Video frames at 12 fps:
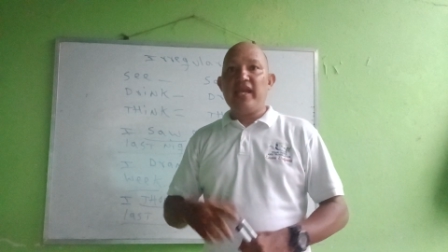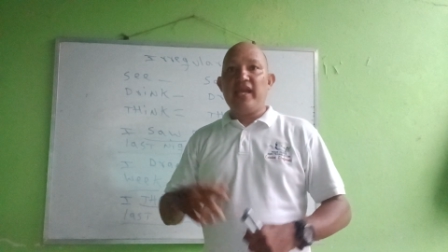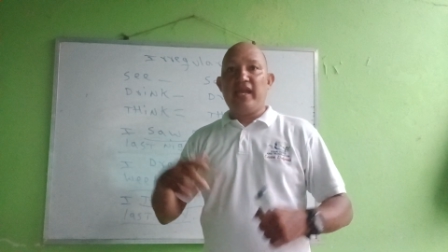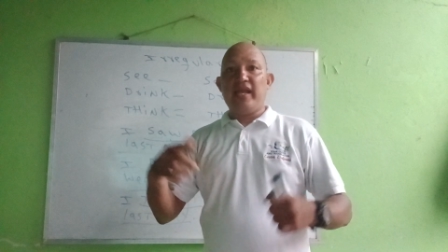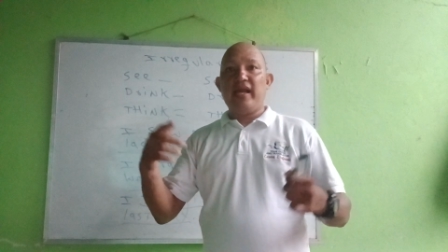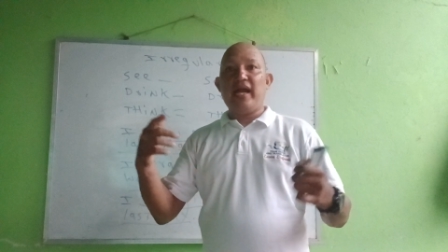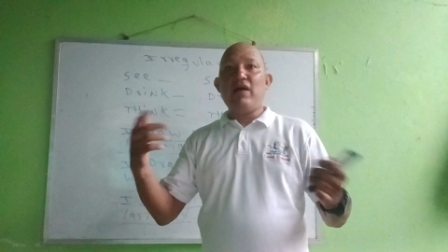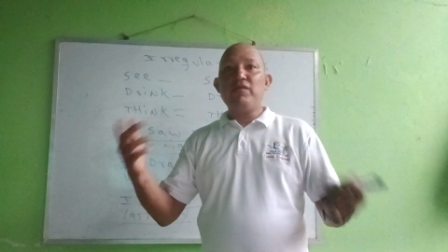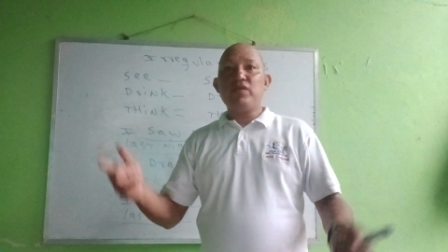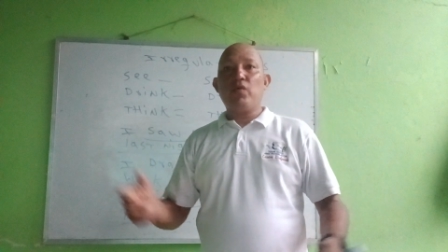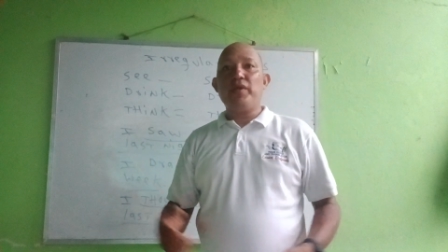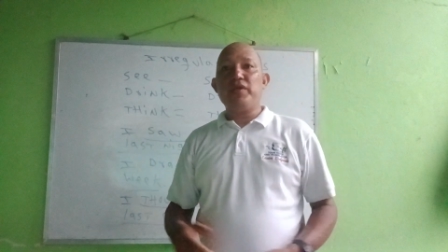And how
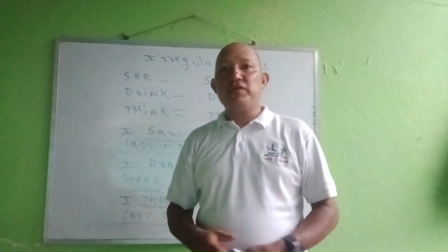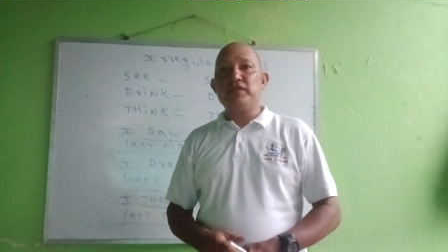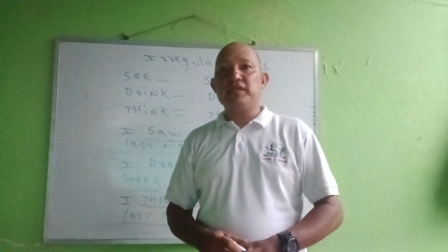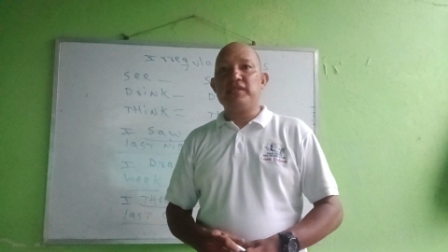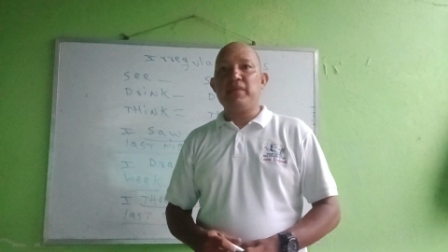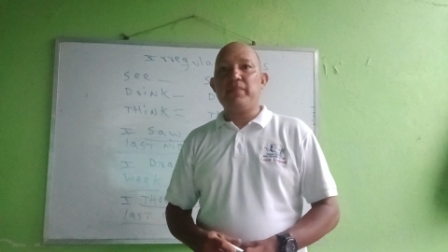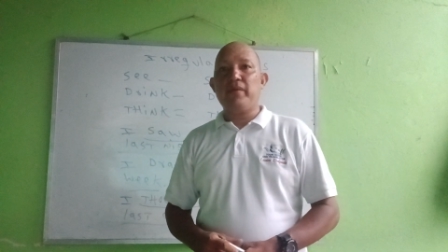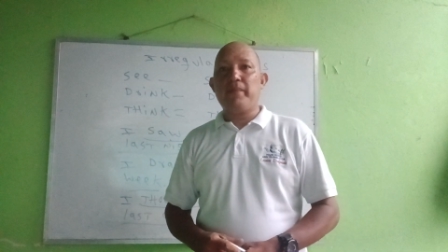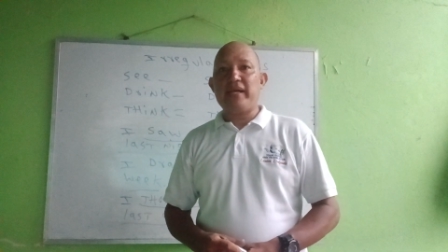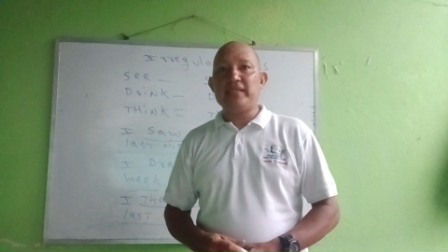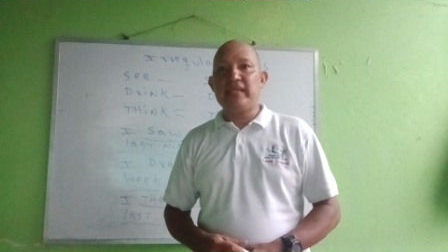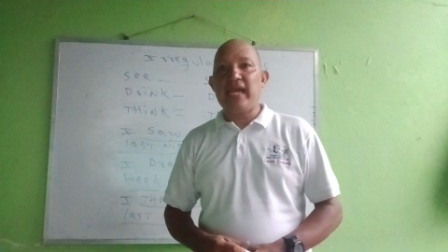do we use the simple
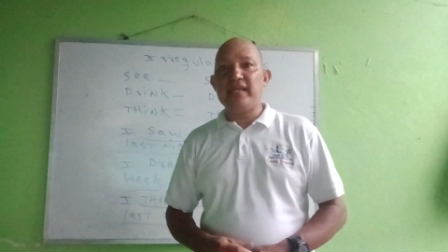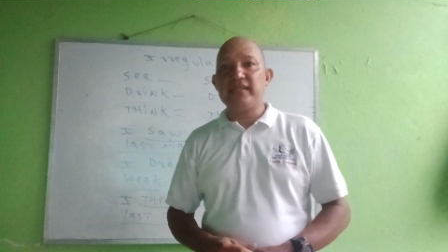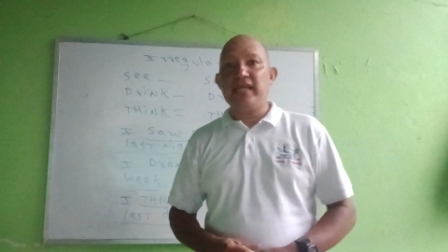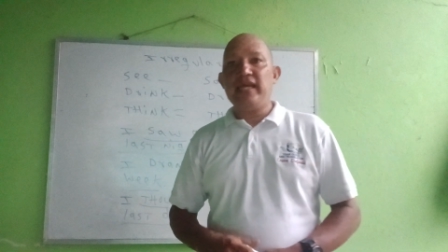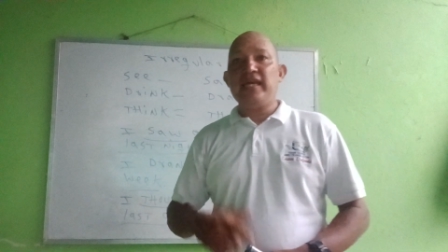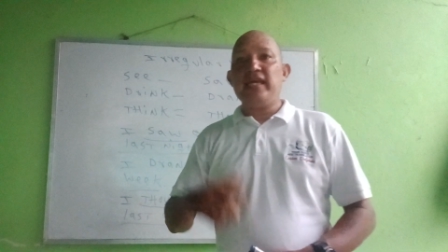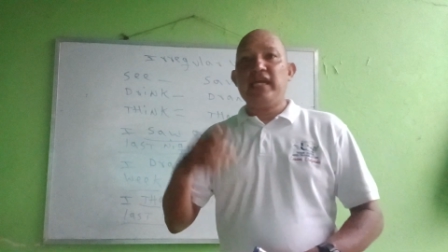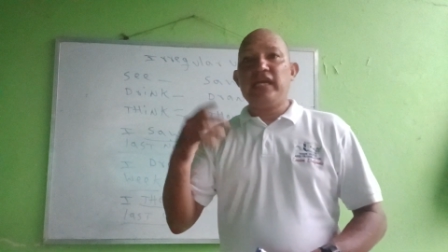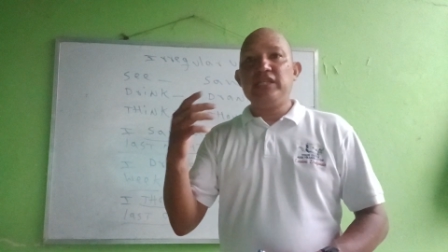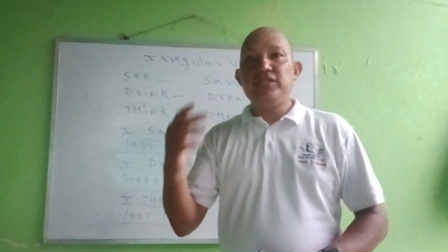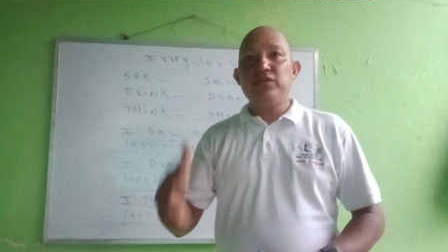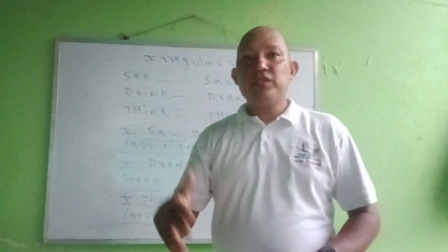past tense?
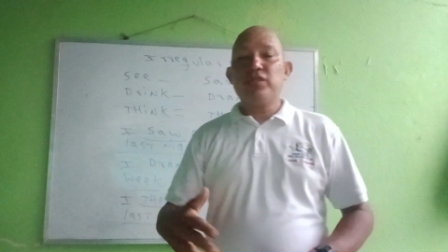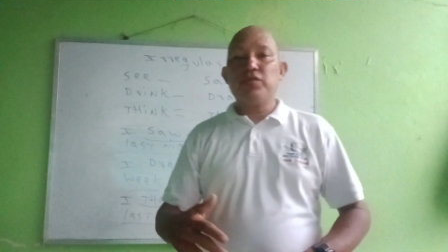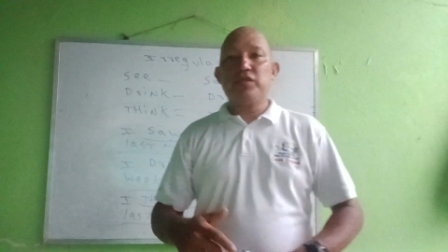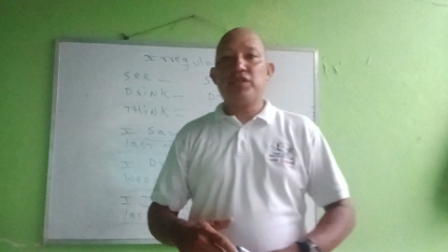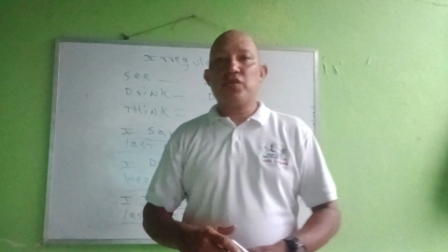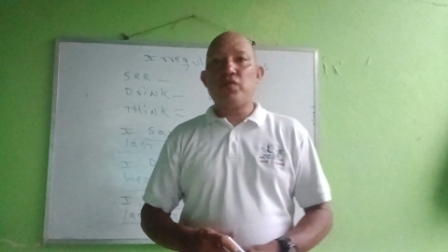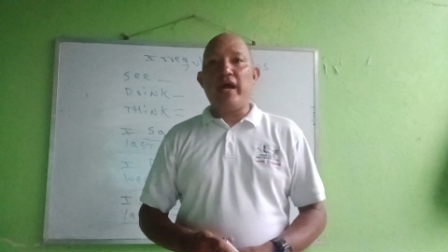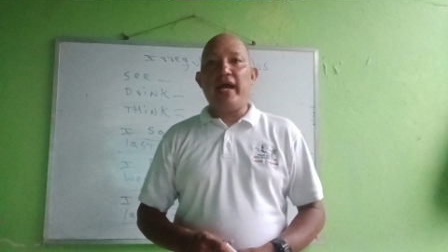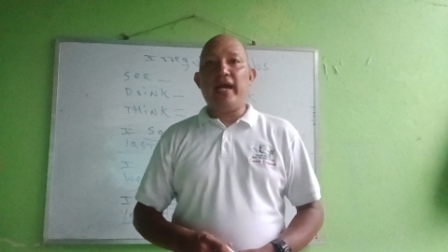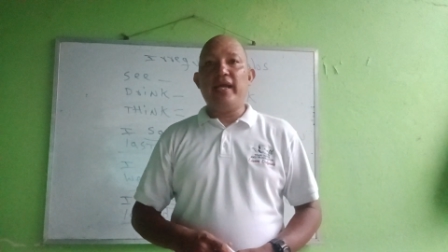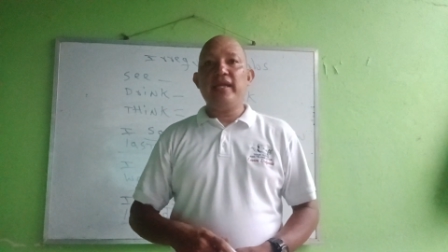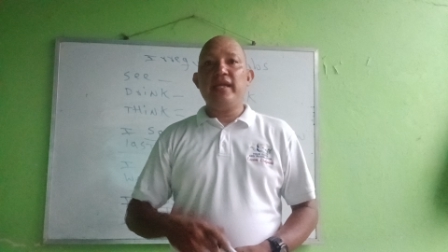It's used to
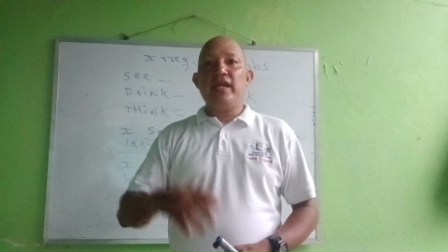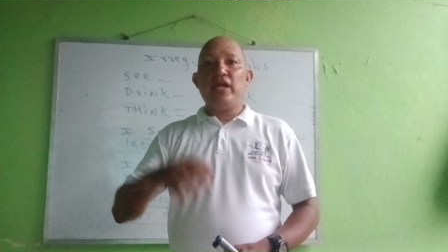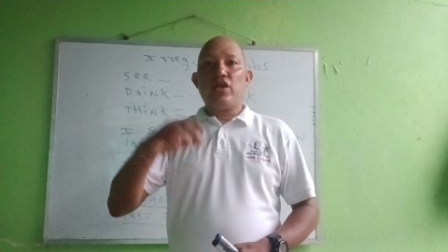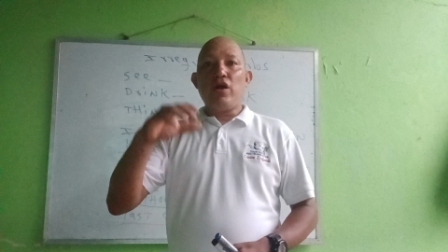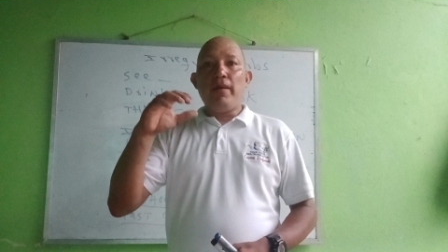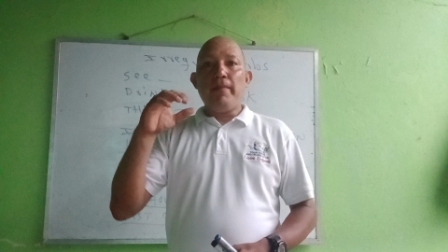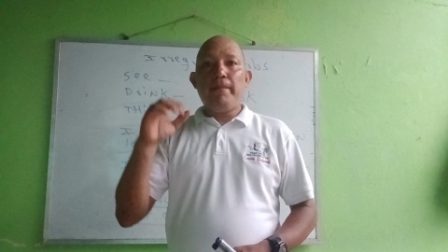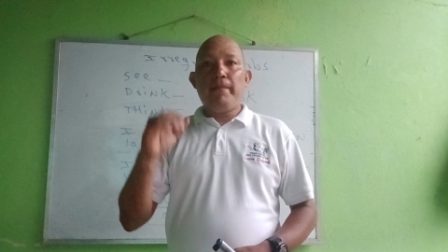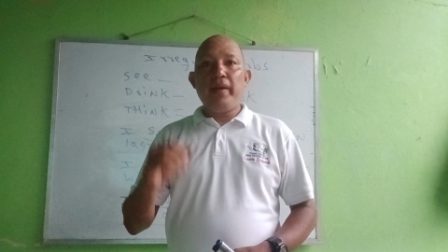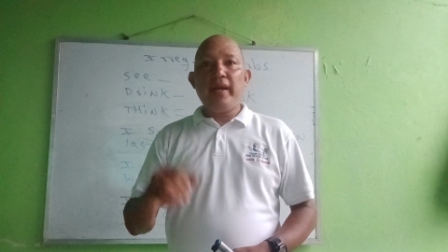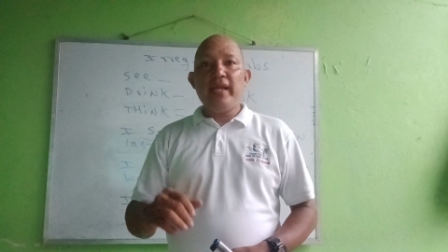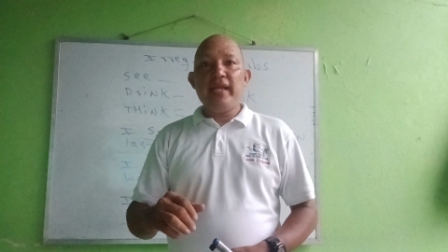describe
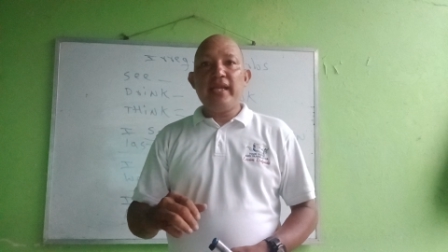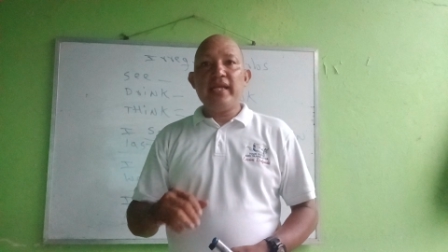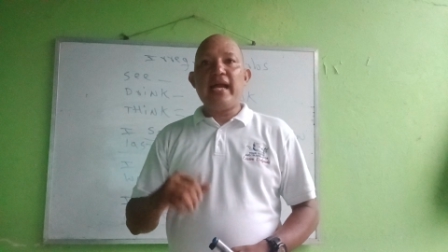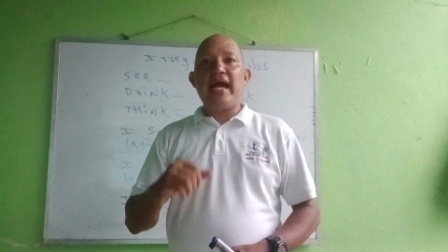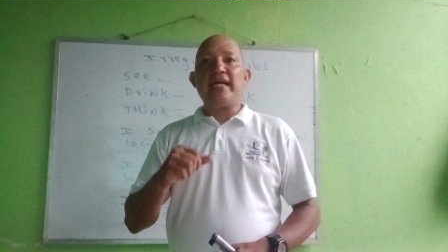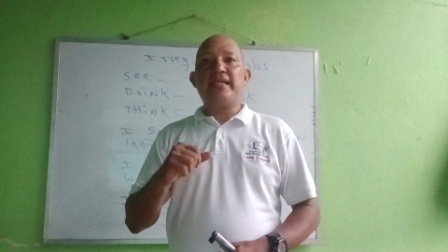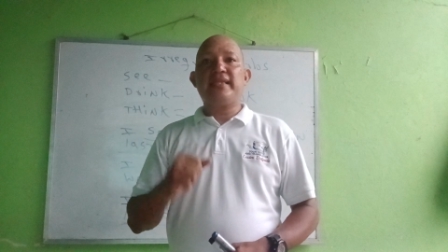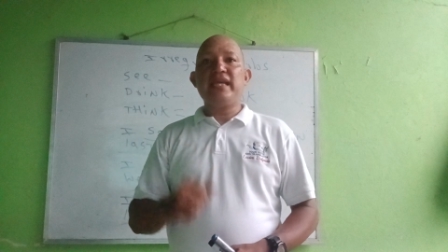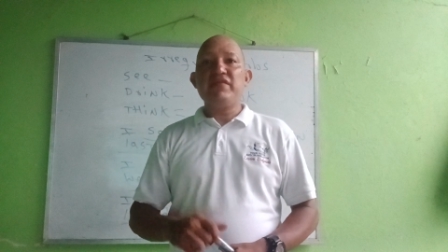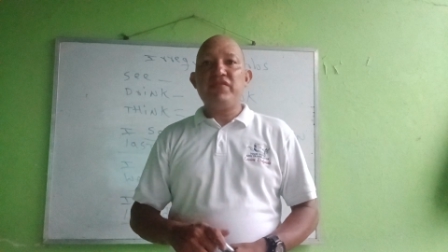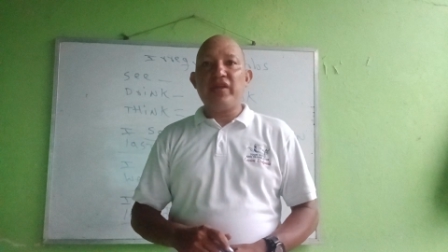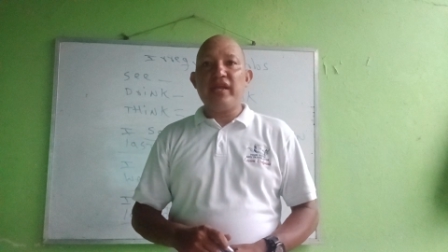completing
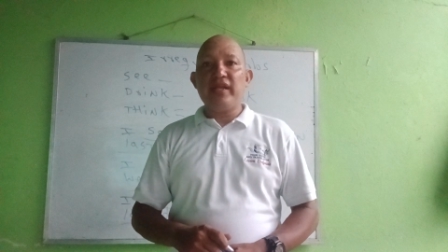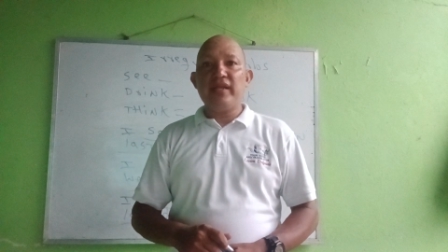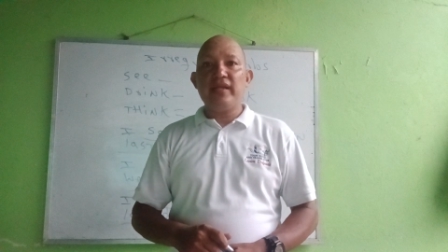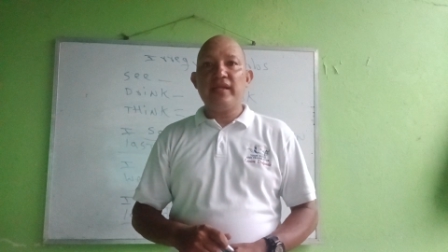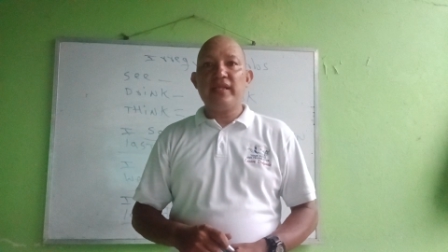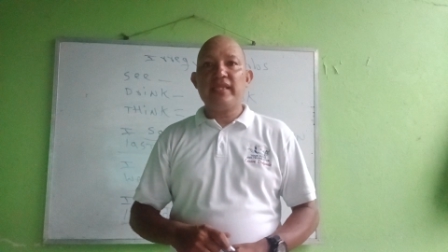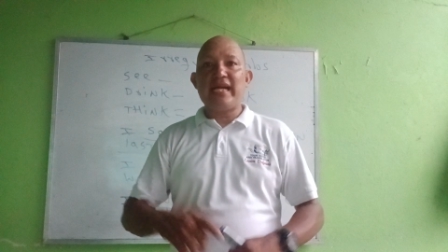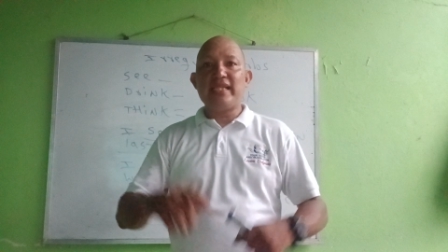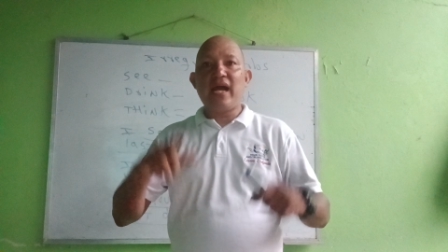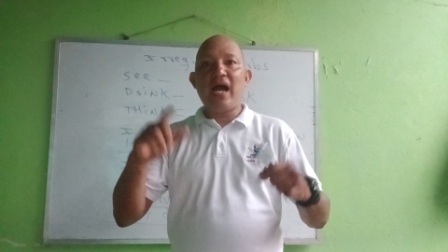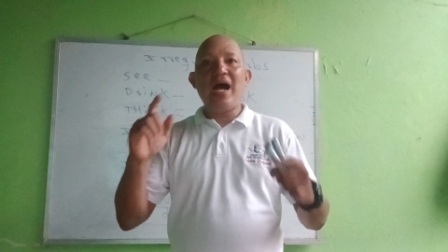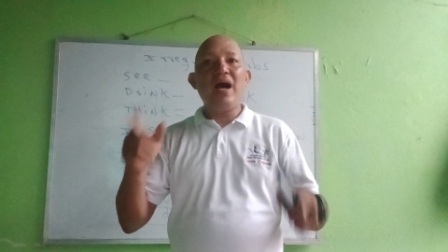activity that
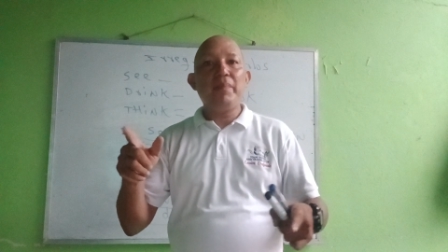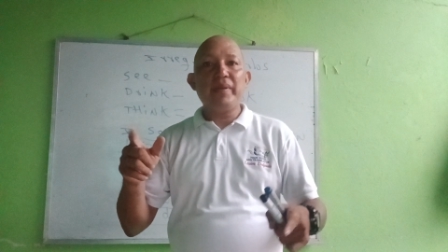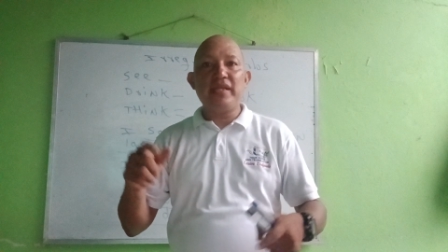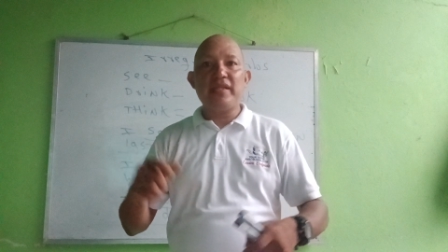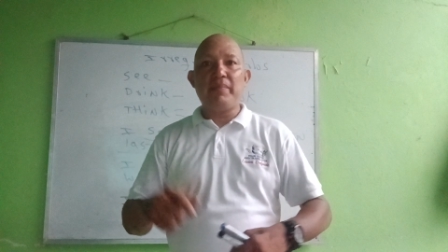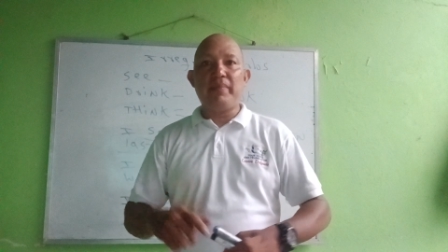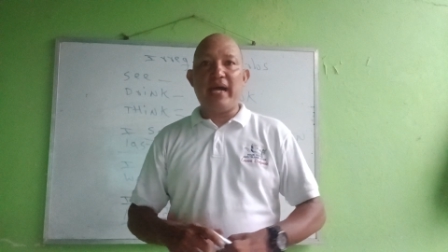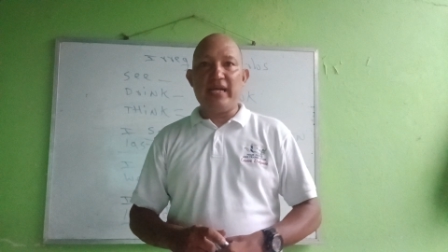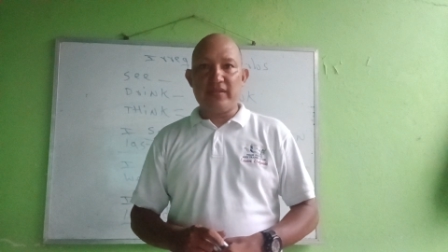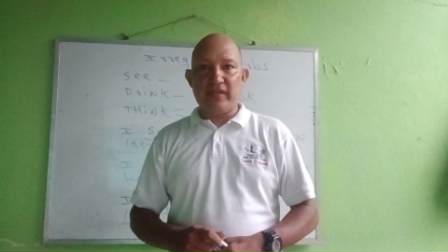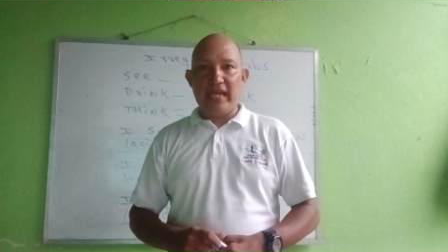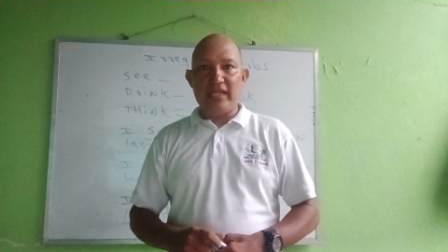happened in the
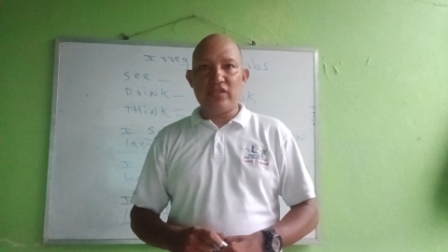past, okay?